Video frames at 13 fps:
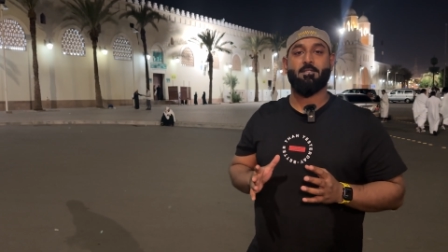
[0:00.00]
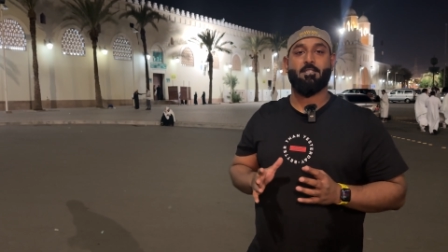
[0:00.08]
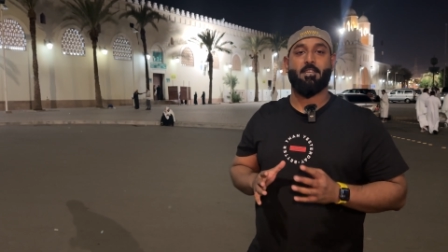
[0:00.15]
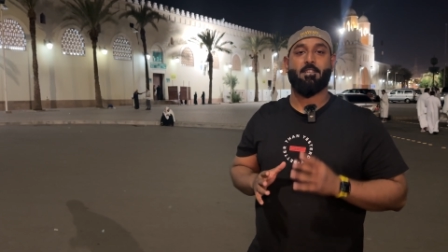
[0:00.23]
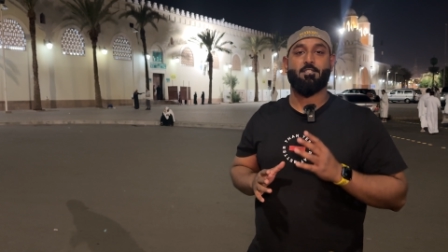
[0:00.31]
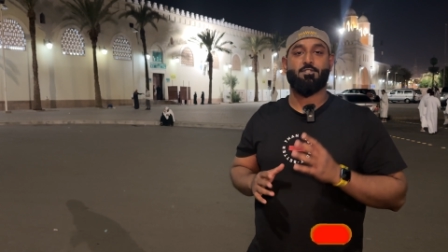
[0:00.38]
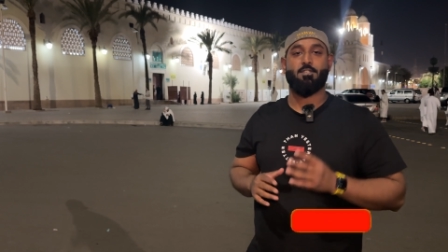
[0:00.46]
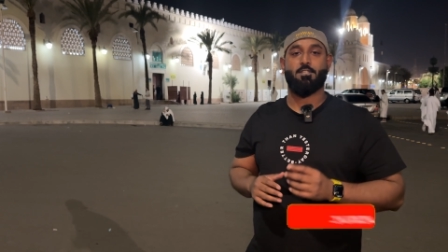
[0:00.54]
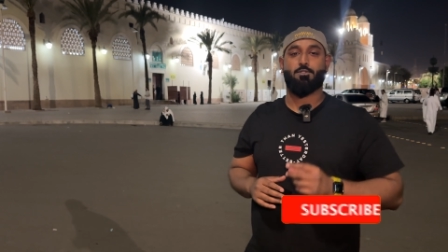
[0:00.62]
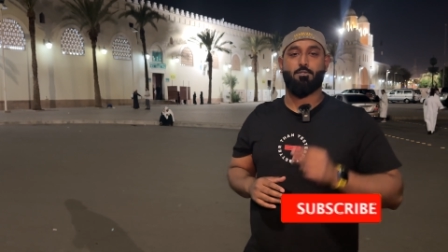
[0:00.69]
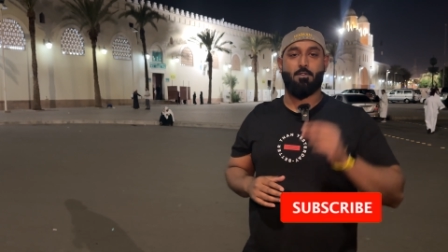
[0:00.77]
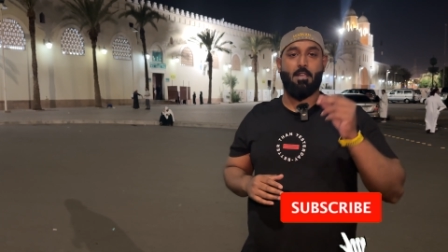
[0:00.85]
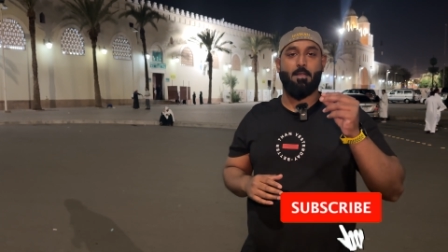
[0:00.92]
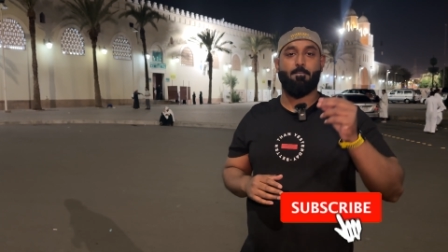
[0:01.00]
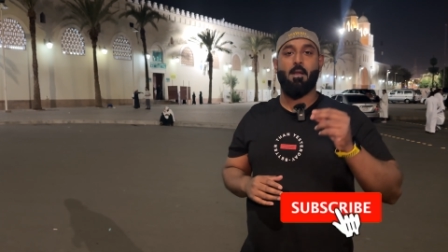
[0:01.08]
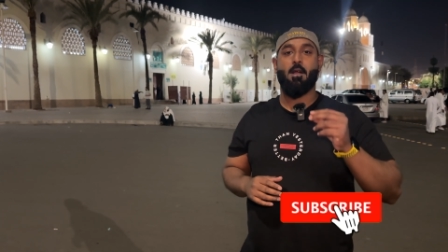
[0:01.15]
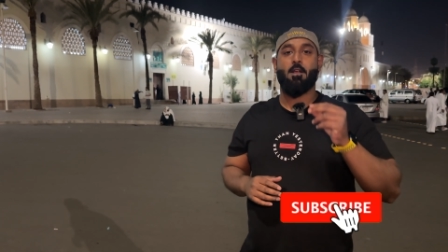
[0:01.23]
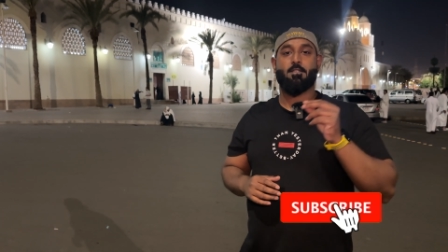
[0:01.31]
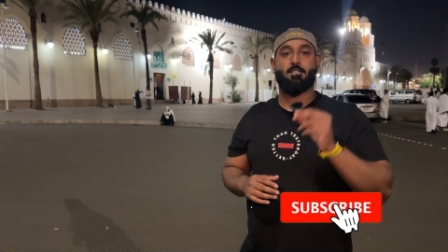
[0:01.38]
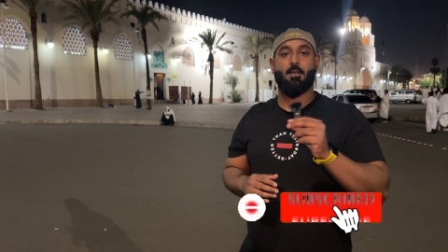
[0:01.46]
it is just to clip
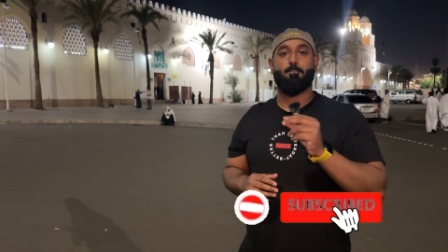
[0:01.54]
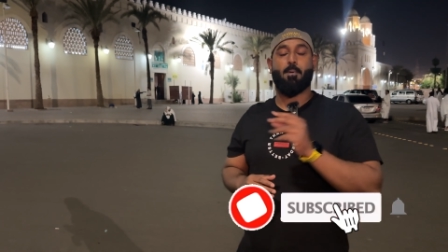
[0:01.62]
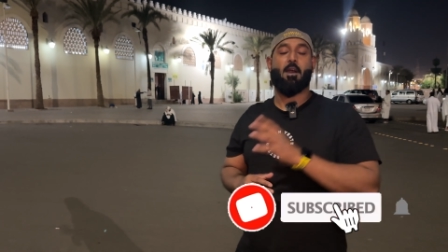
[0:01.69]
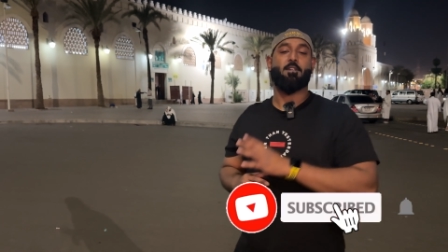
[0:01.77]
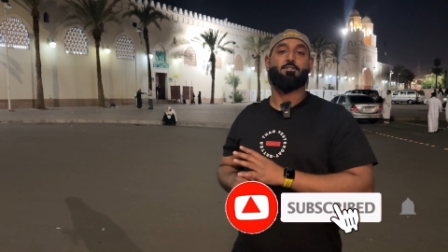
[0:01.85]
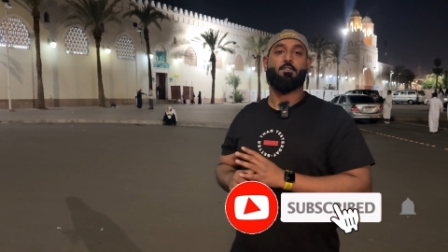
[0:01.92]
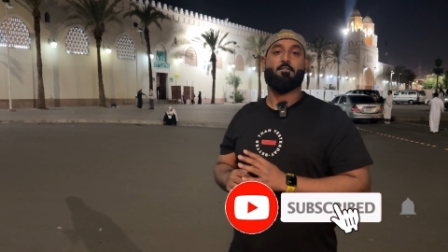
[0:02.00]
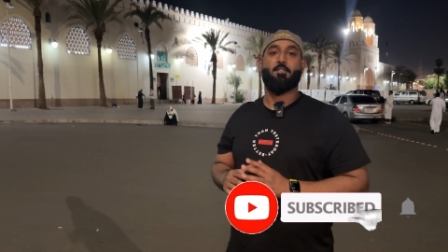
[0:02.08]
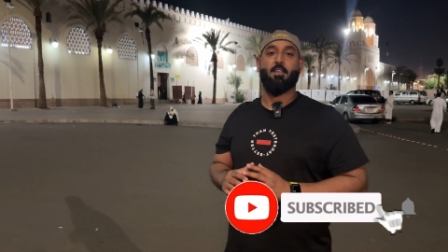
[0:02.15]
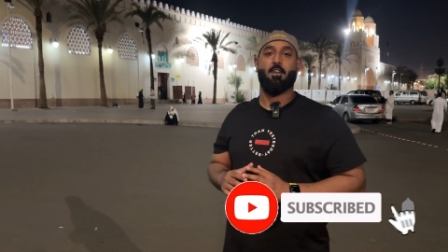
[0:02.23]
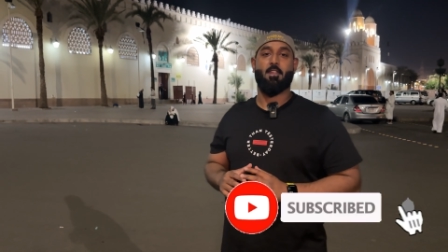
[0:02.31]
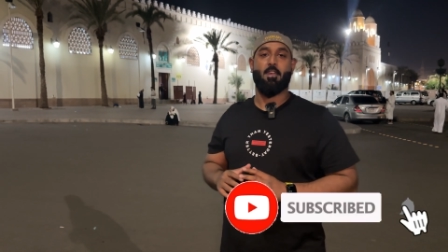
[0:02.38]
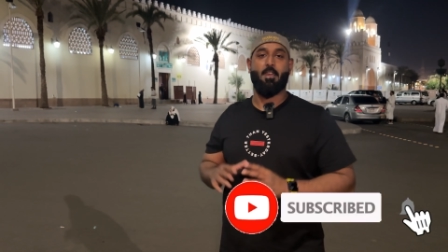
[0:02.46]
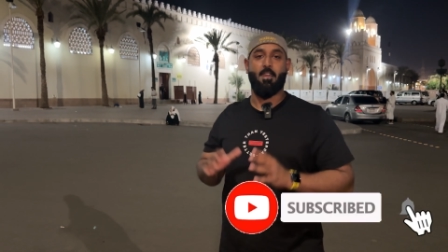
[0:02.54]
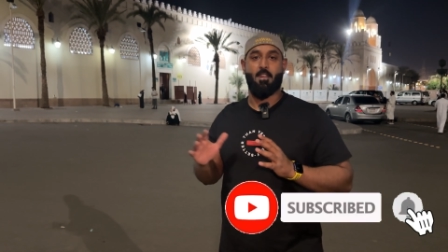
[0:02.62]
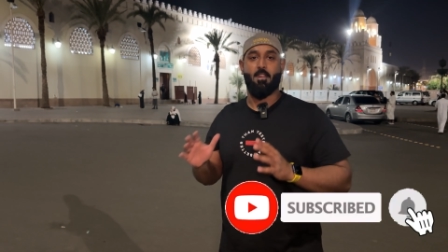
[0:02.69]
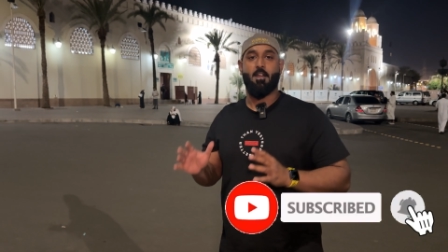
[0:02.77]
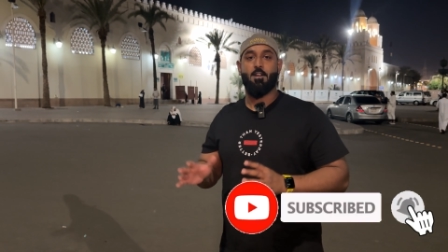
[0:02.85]
some parts of their hair.